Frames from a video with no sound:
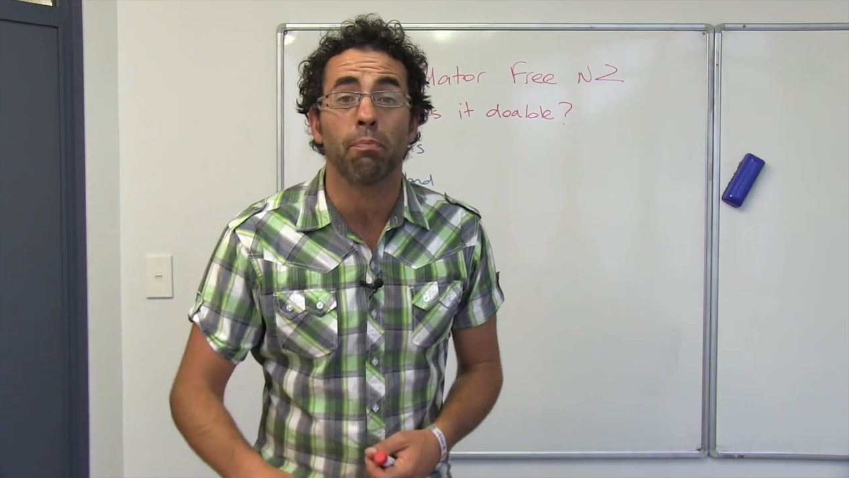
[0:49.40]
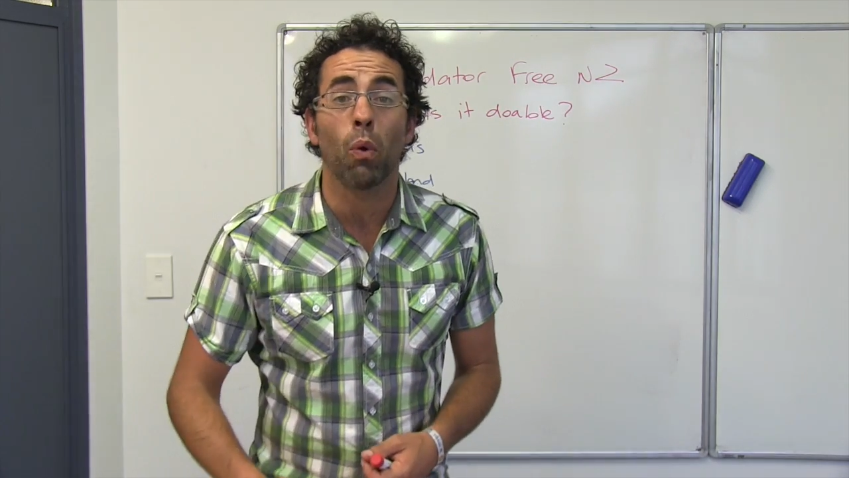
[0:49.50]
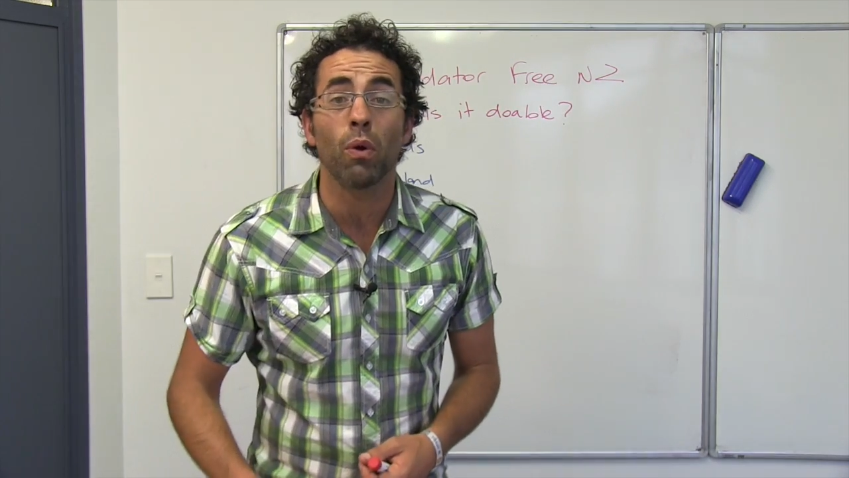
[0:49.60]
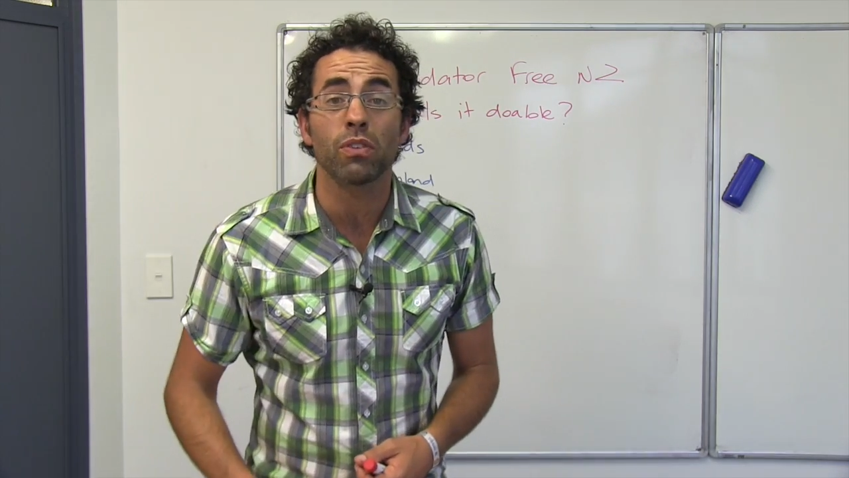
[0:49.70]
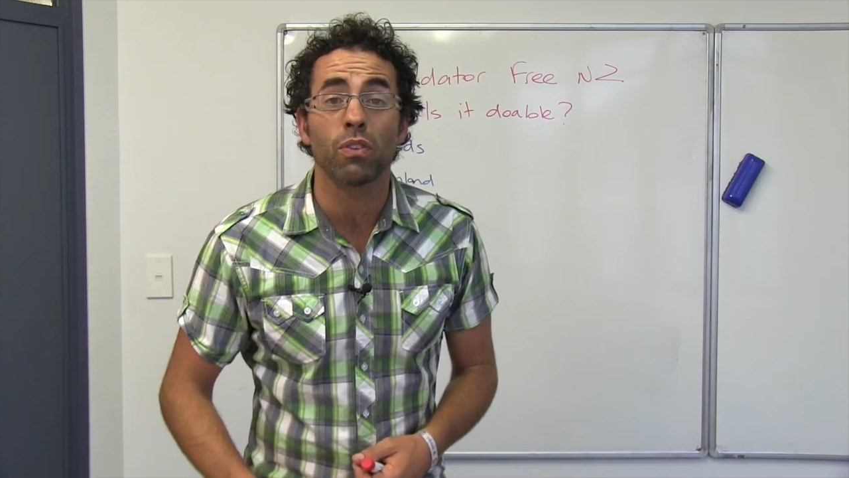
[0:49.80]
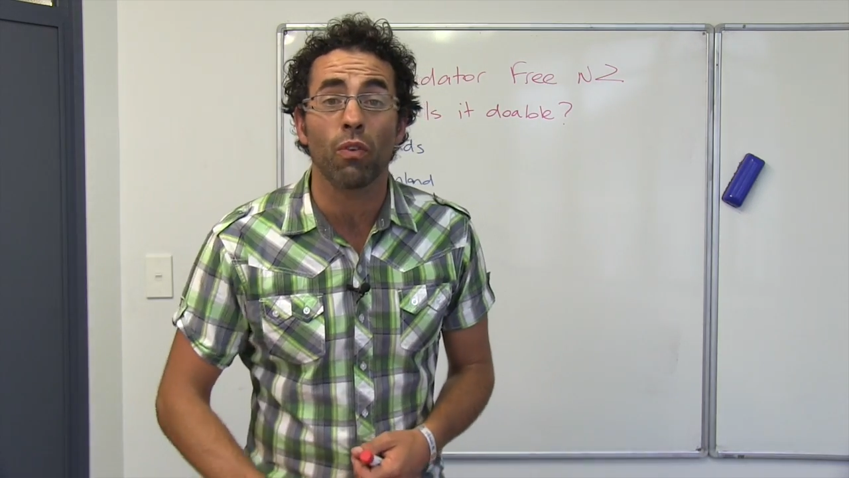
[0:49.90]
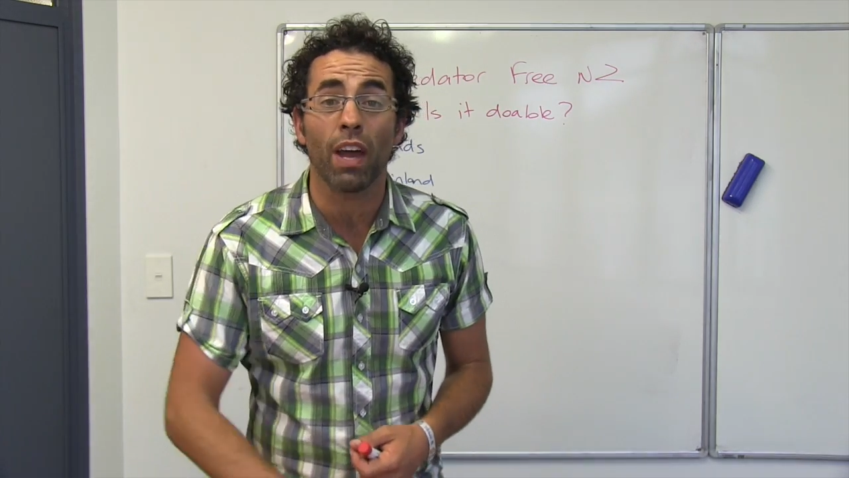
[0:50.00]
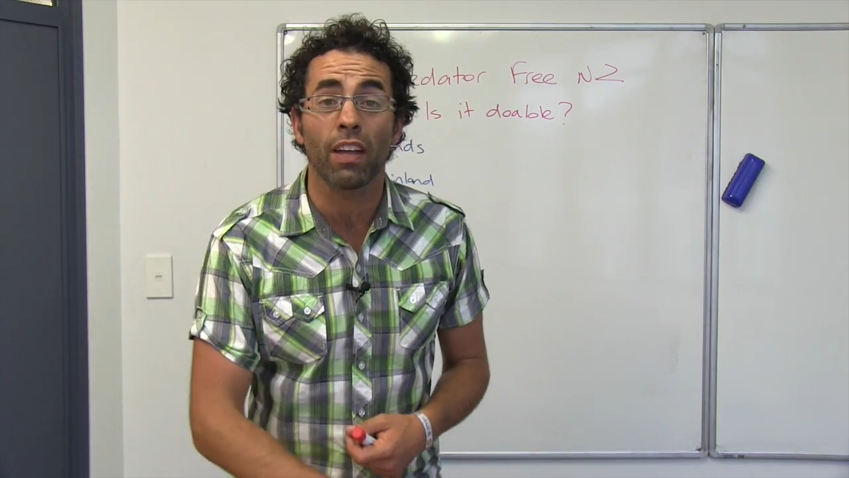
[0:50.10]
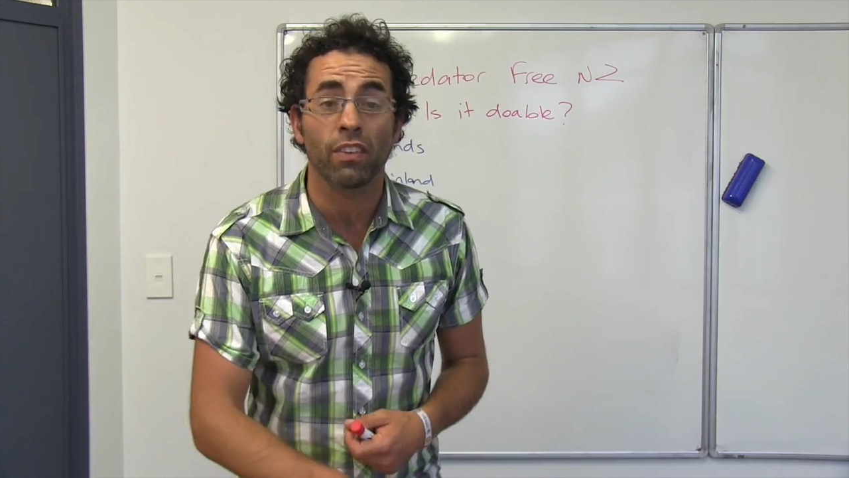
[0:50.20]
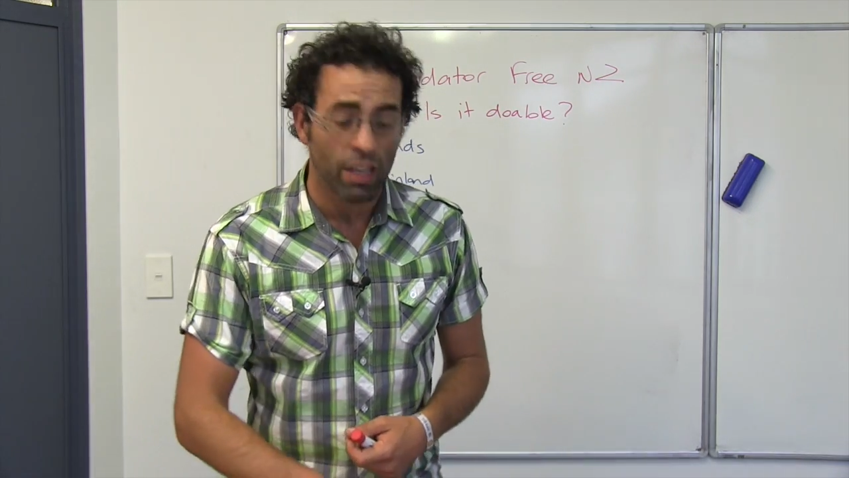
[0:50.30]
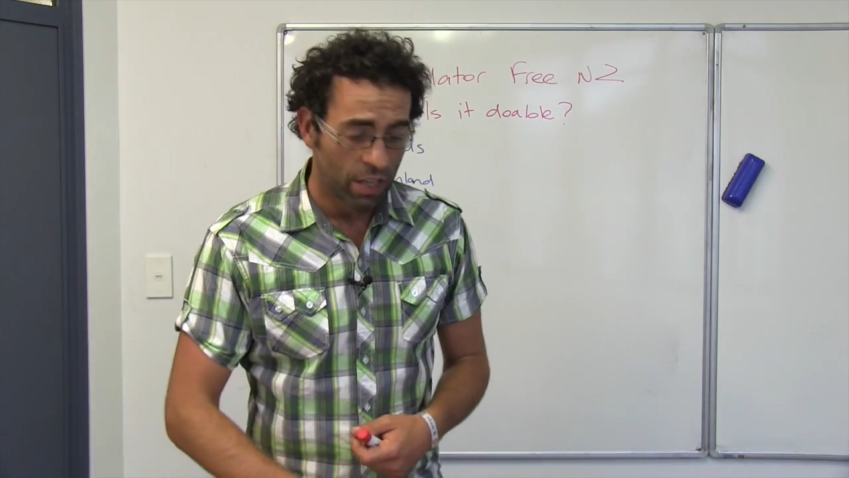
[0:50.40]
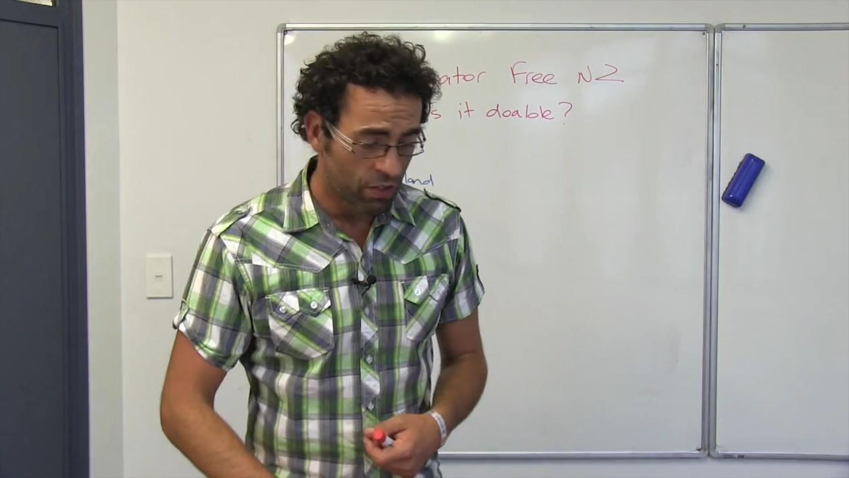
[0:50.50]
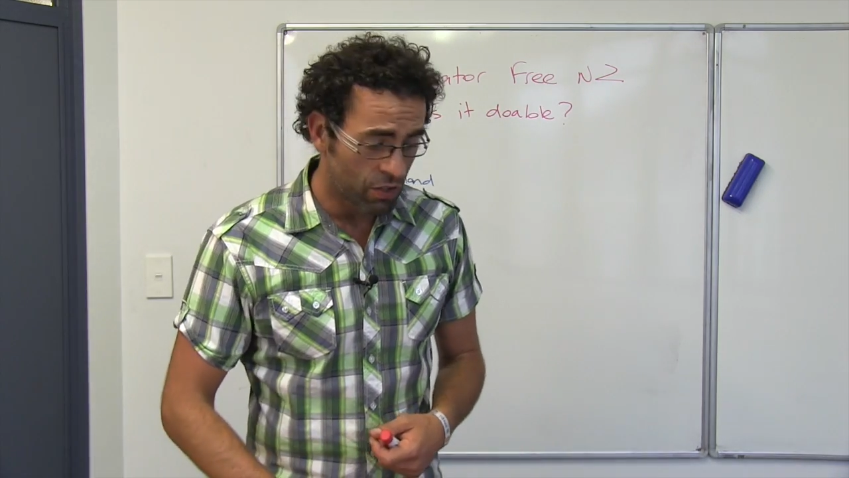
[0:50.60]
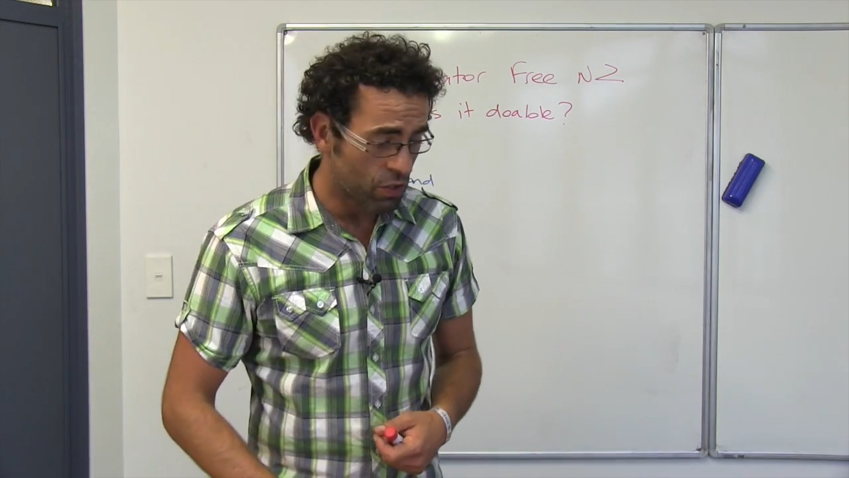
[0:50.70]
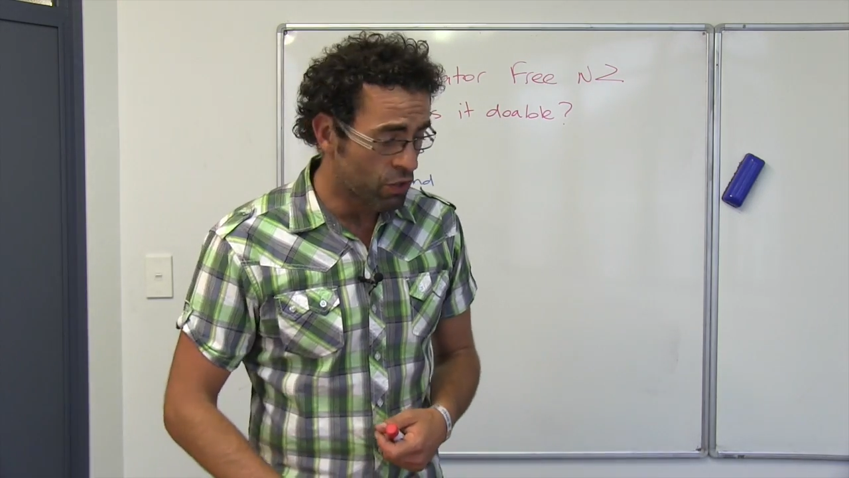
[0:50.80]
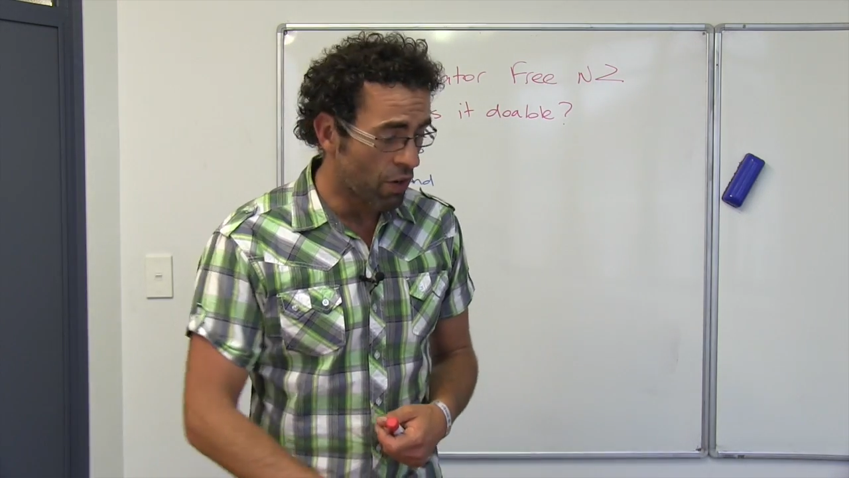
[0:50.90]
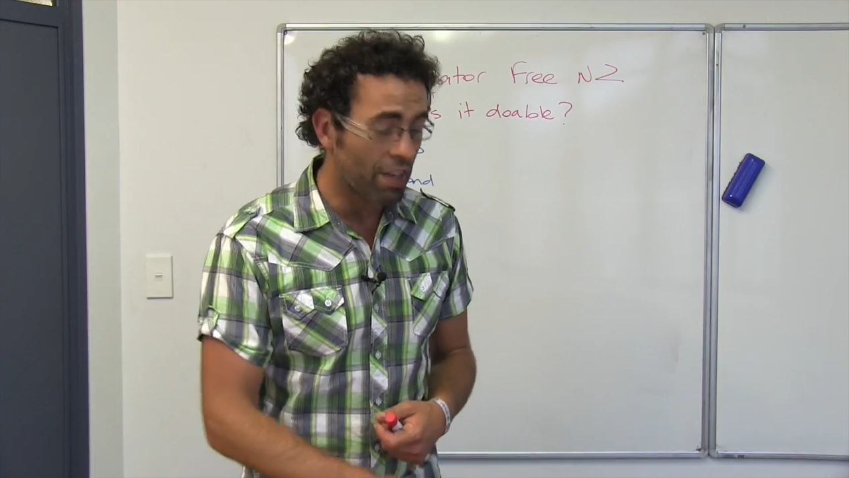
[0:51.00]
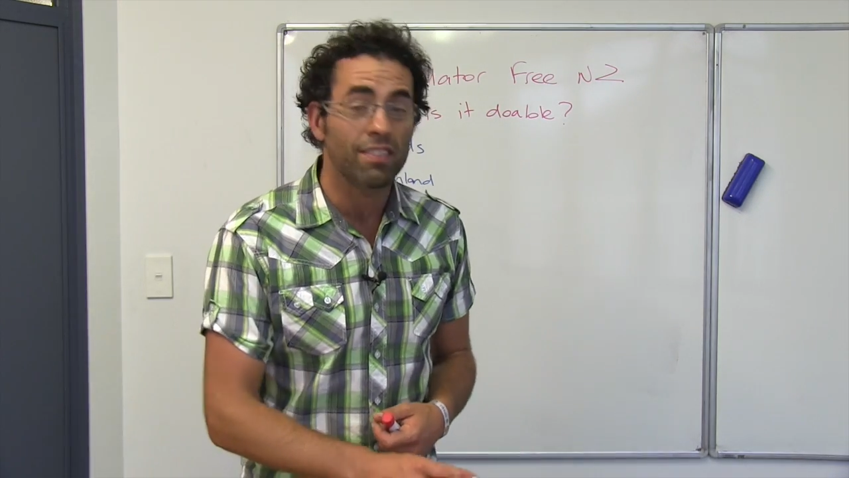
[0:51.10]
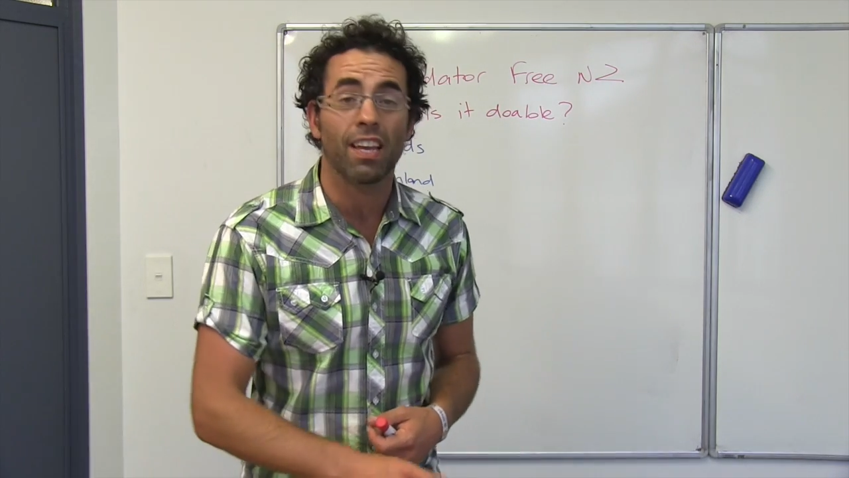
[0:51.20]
poison around just to try and